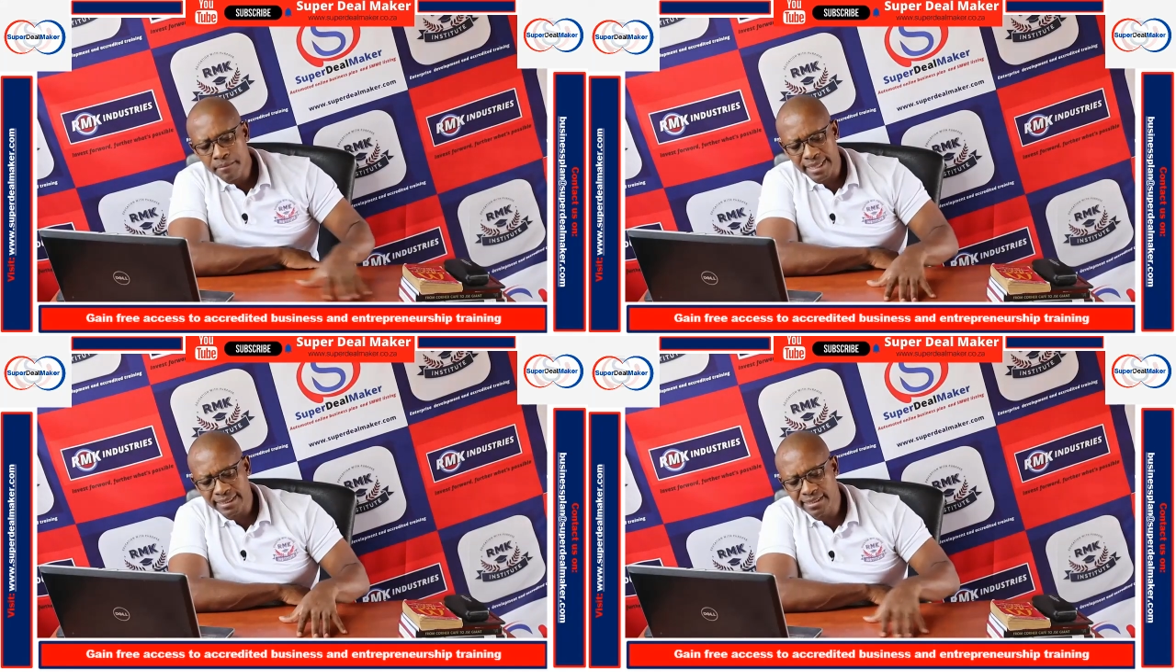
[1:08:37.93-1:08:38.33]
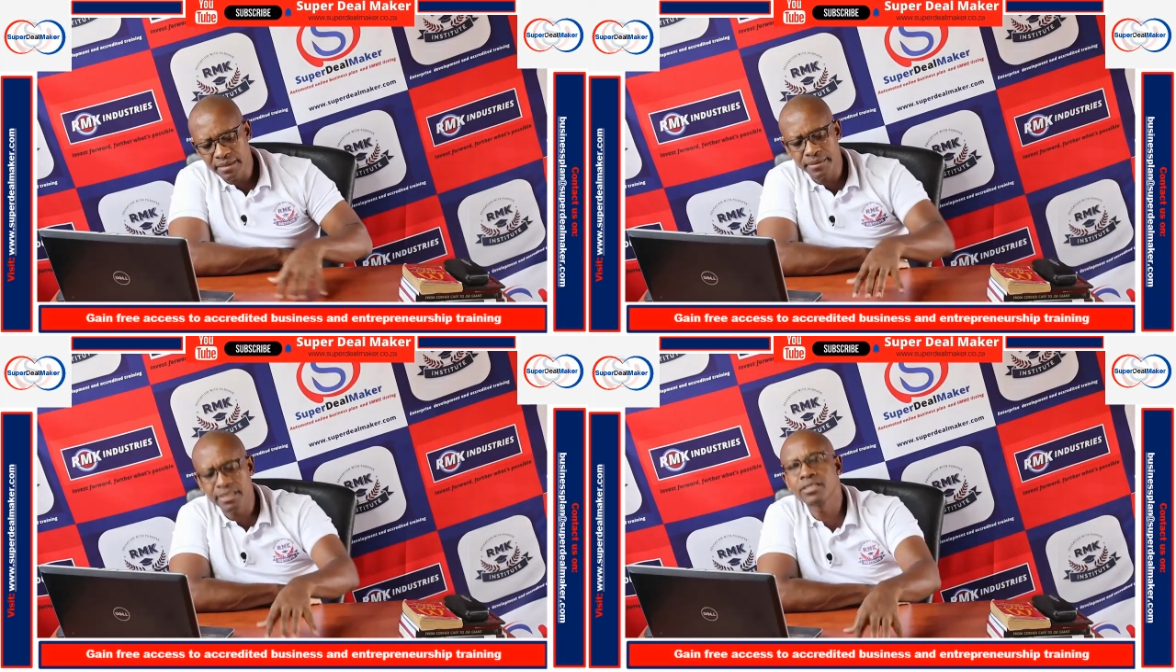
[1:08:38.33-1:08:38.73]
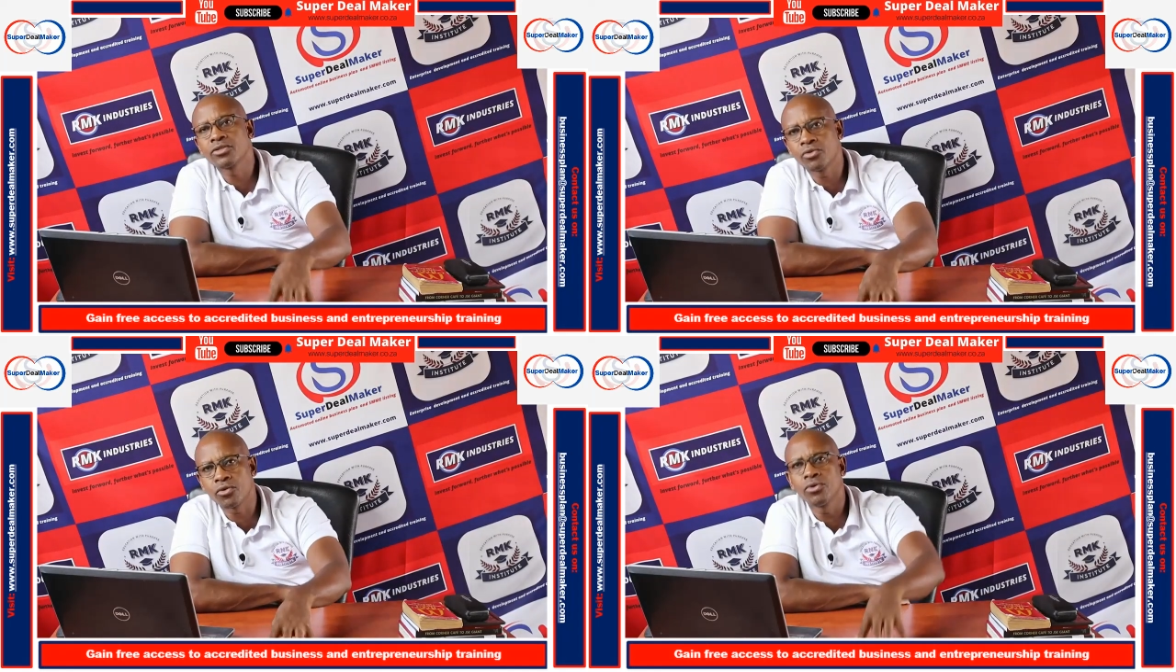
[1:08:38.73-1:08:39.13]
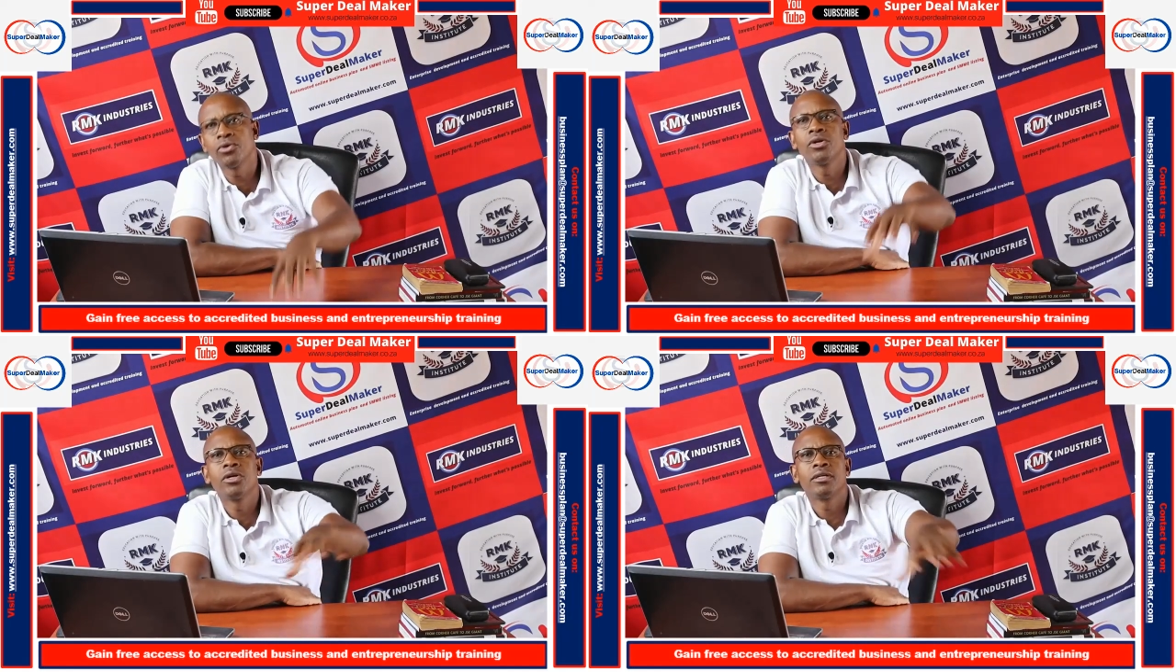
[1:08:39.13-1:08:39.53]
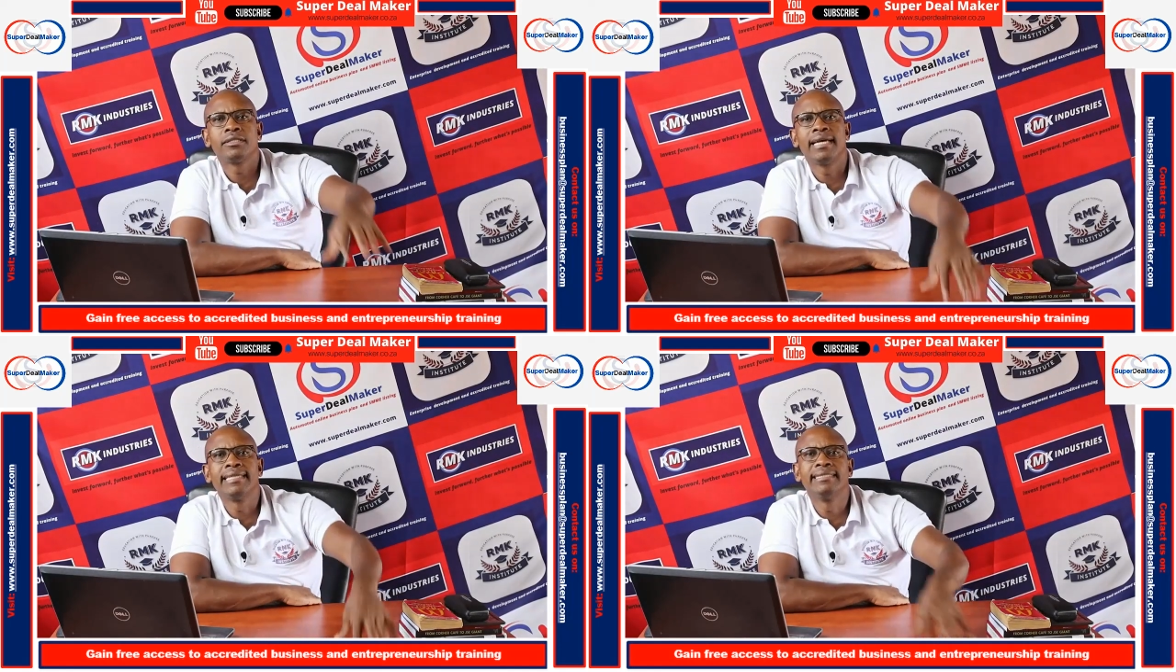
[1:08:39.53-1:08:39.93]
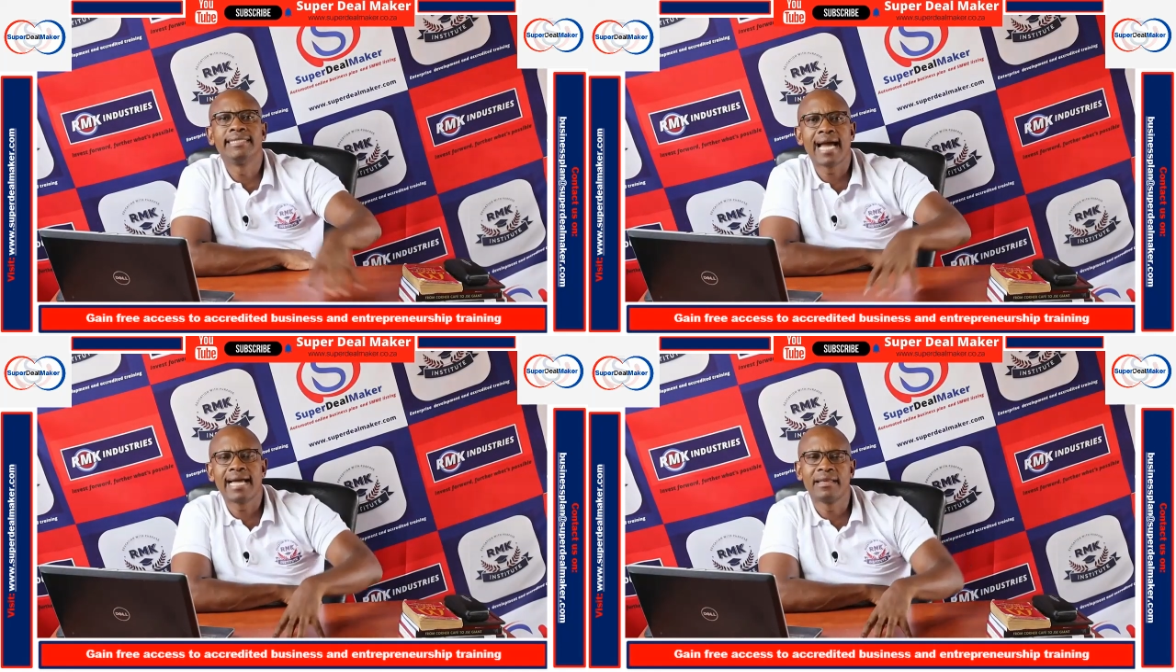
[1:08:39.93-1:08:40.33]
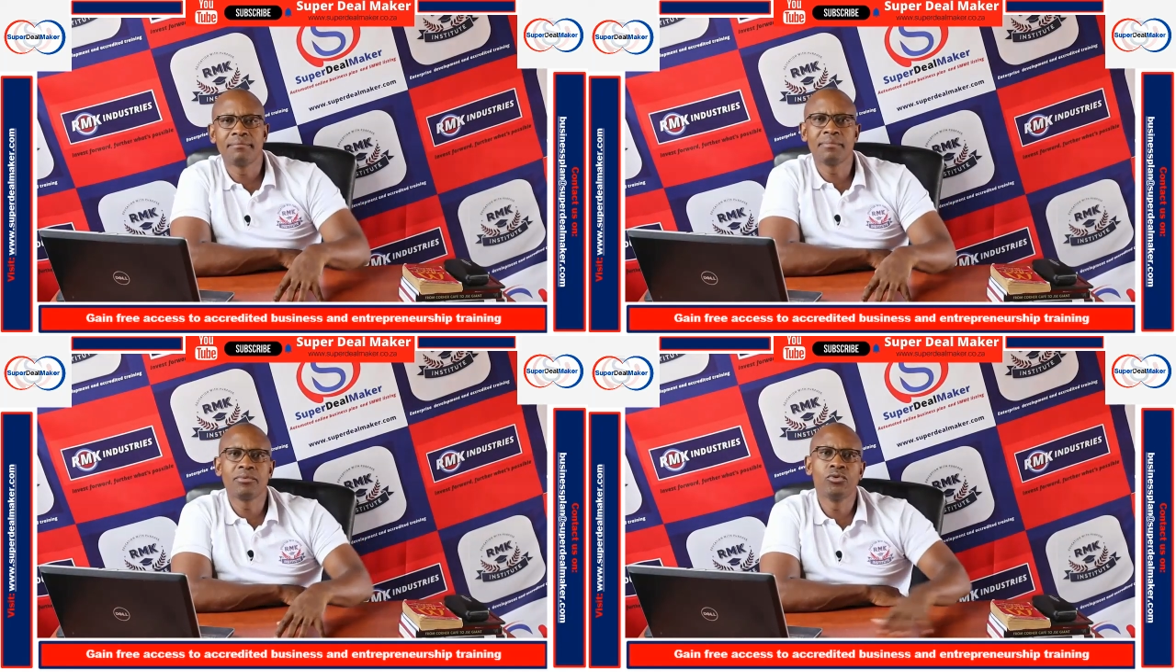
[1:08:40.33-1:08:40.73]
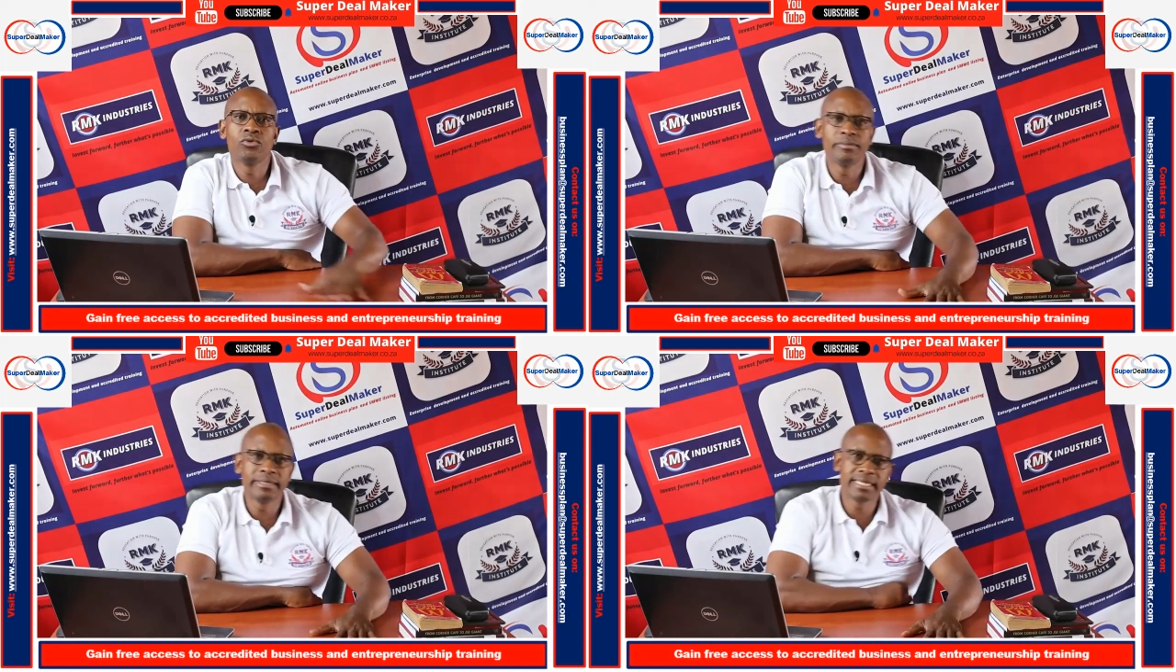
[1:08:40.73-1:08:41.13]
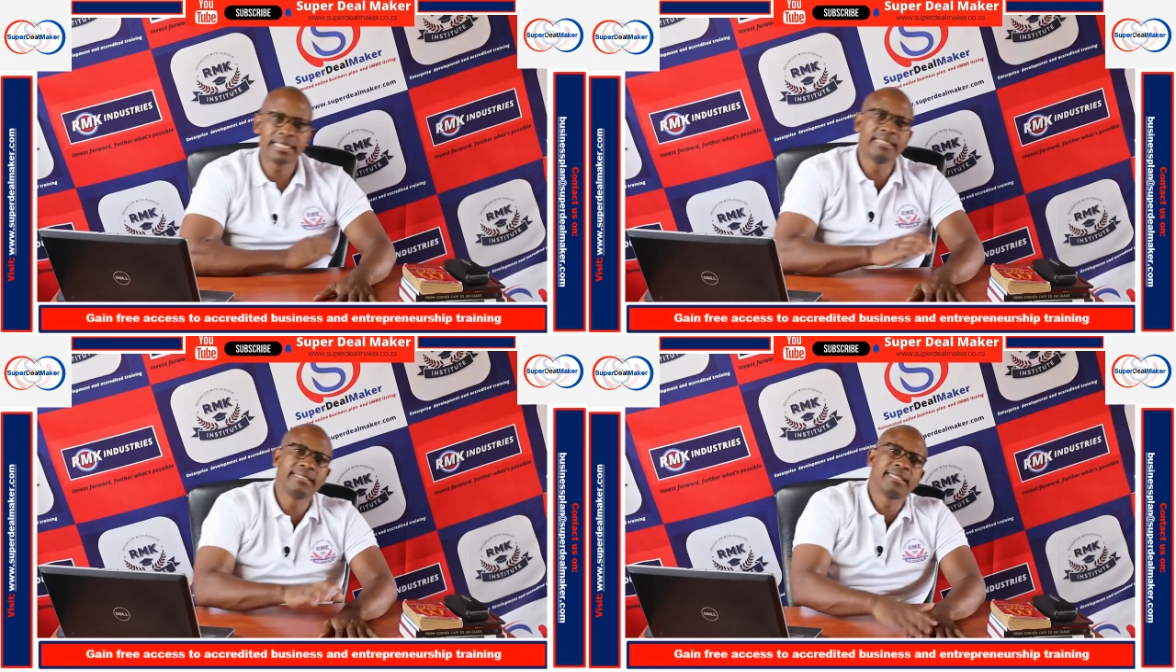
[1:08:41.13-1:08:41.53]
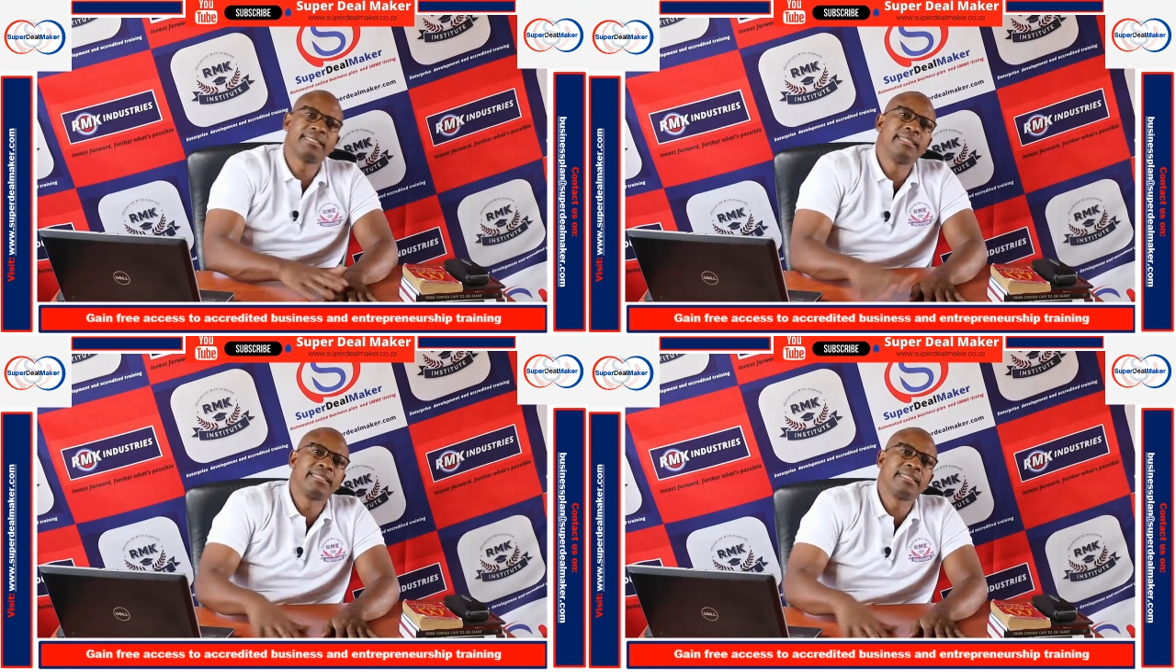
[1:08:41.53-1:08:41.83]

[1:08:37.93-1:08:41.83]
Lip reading: But as the business grows, then the other people who will be taking certain